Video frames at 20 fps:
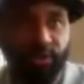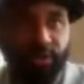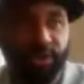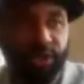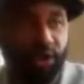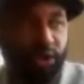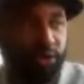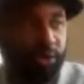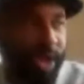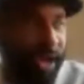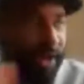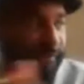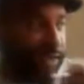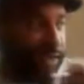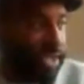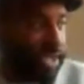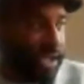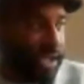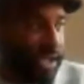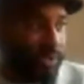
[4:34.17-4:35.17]
you. So you
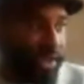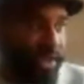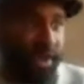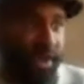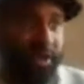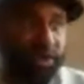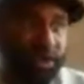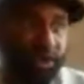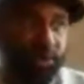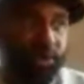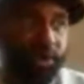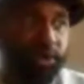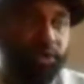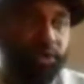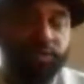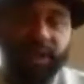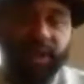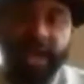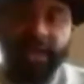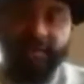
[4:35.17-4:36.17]
have to look at what they're doing,
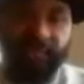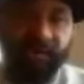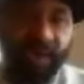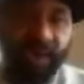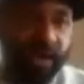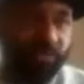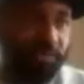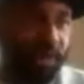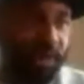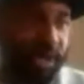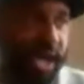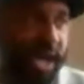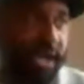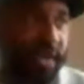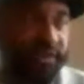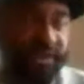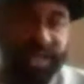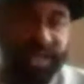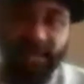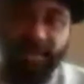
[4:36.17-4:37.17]
who they affect, what
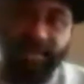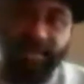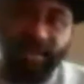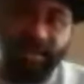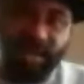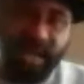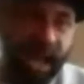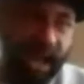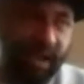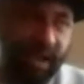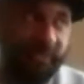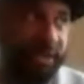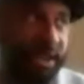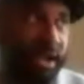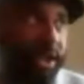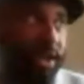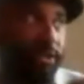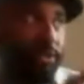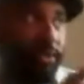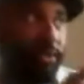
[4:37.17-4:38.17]
kind of sales they have,
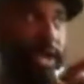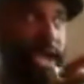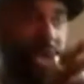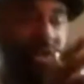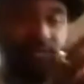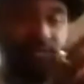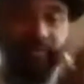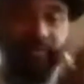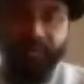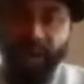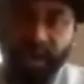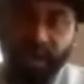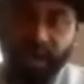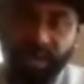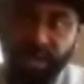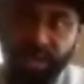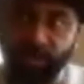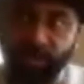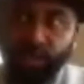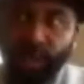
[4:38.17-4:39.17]
what kind of
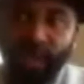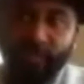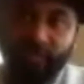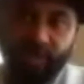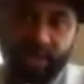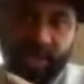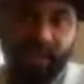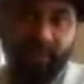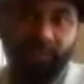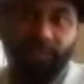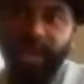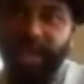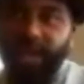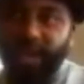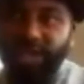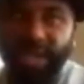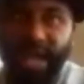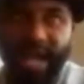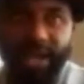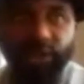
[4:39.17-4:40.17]
buzz and demographic they
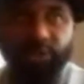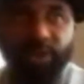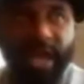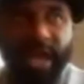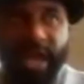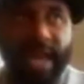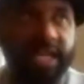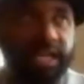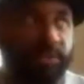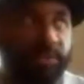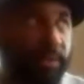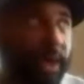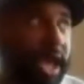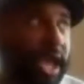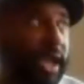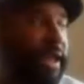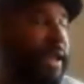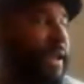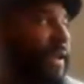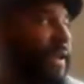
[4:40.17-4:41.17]
reach. Like, you can't
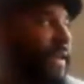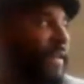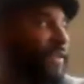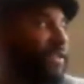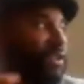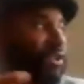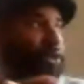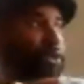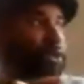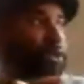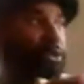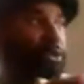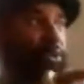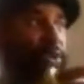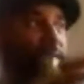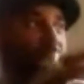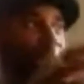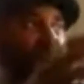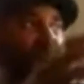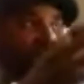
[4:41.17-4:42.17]
expect
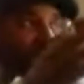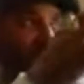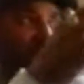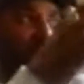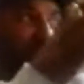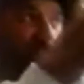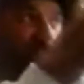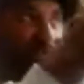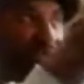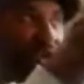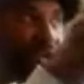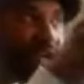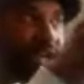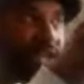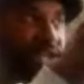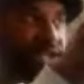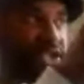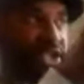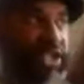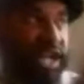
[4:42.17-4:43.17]
to have
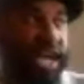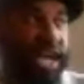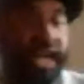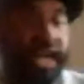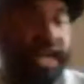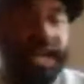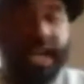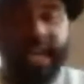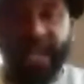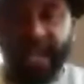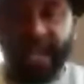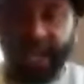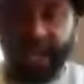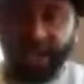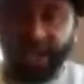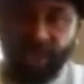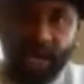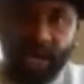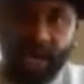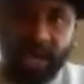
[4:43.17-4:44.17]
a Jay
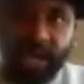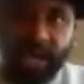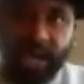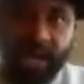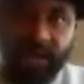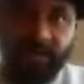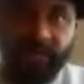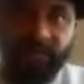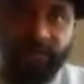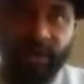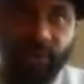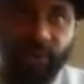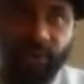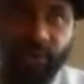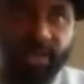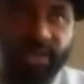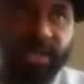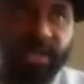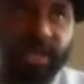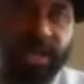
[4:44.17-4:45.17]
Electronica
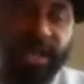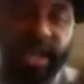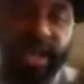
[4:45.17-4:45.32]
influence